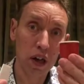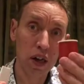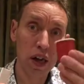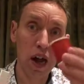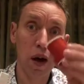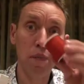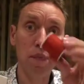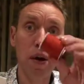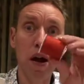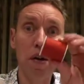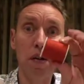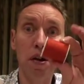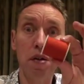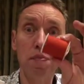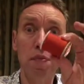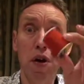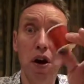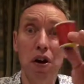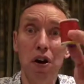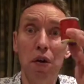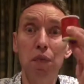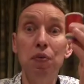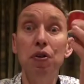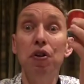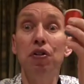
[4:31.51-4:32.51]
Now bearing in
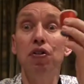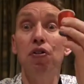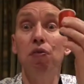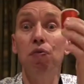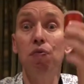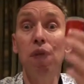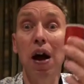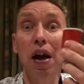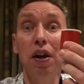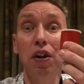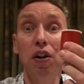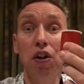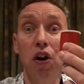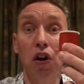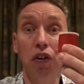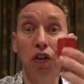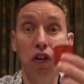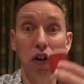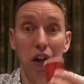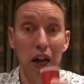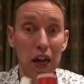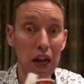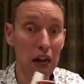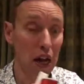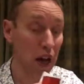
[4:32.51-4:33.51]
mind I'm using red
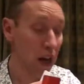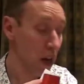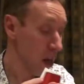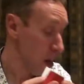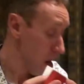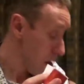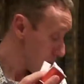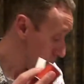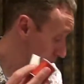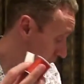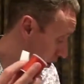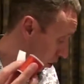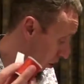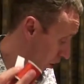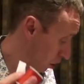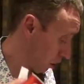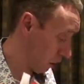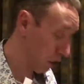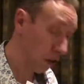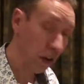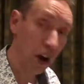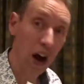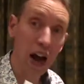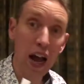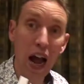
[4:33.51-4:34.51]
cotton here
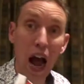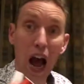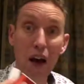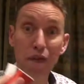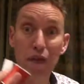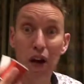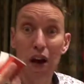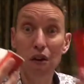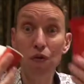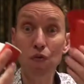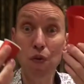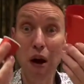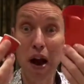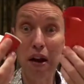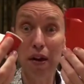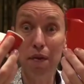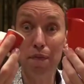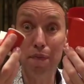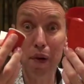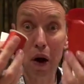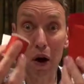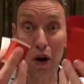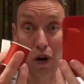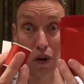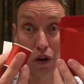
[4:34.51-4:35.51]
because I have a
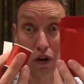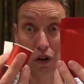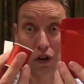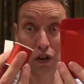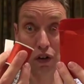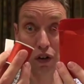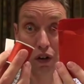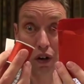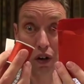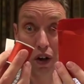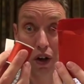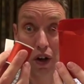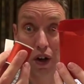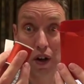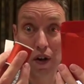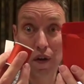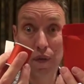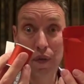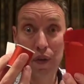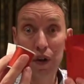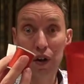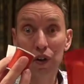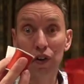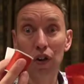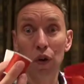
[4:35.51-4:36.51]
red box.
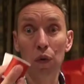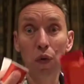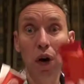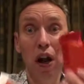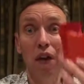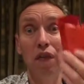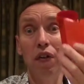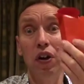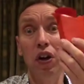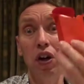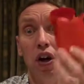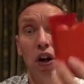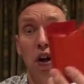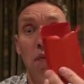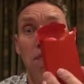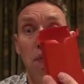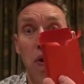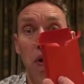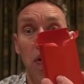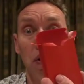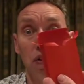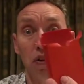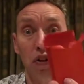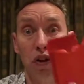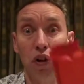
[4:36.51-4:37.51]
So whatever colour
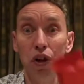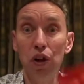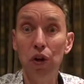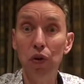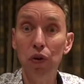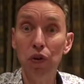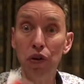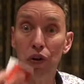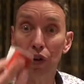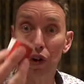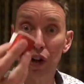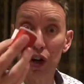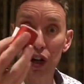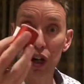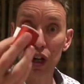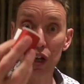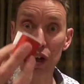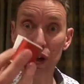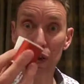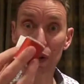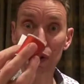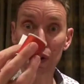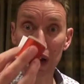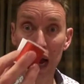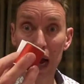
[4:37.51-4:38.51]
box you use, you're going to
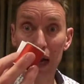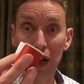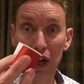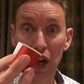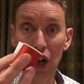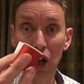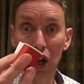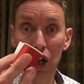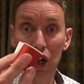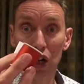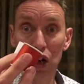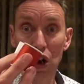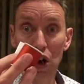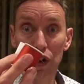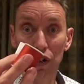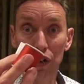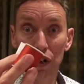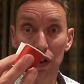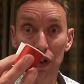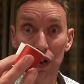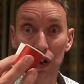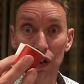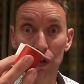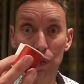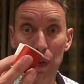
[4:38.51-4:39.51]
use that colour
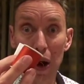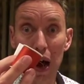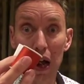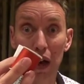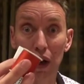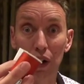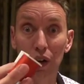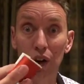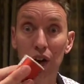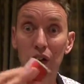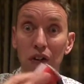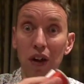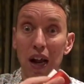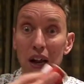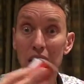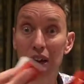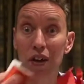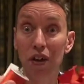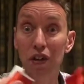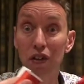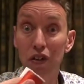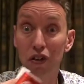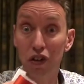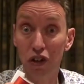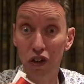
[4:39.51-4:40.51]
cotton as well, because then it
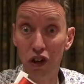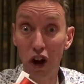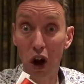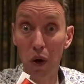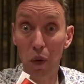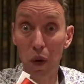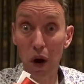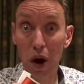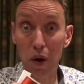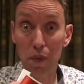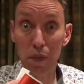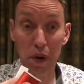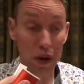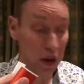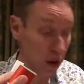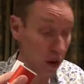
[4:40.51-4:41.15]
doesn't show up.